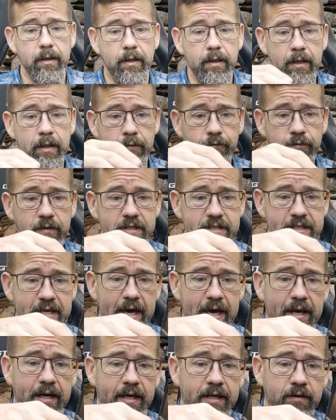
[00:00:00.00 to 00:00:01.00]
If this
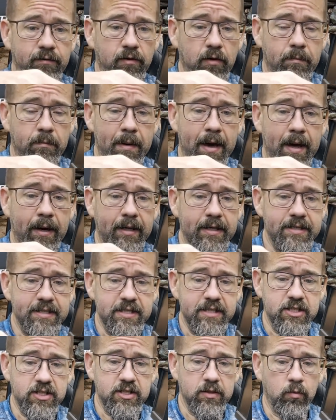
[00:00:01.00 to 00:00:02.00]
had a different mounting
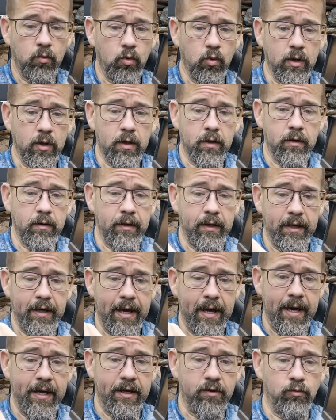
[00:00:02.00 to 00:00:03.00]
system where it
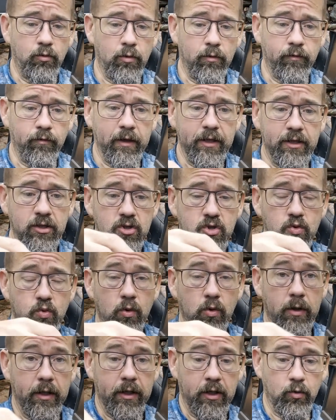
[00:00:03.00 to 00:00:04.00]
had reflectors
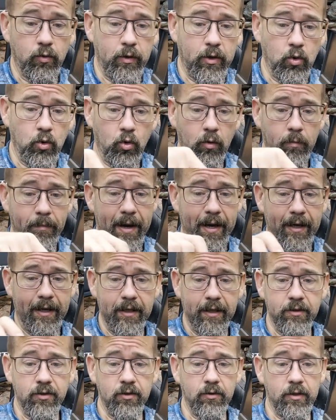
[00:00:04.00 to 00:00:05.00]
where it could record back
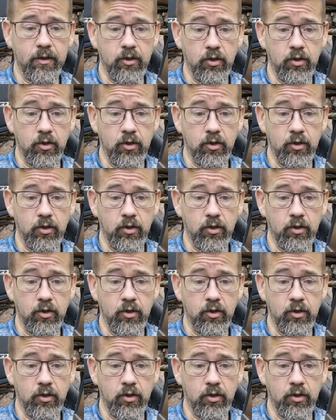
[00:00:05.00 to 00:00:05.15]
into it,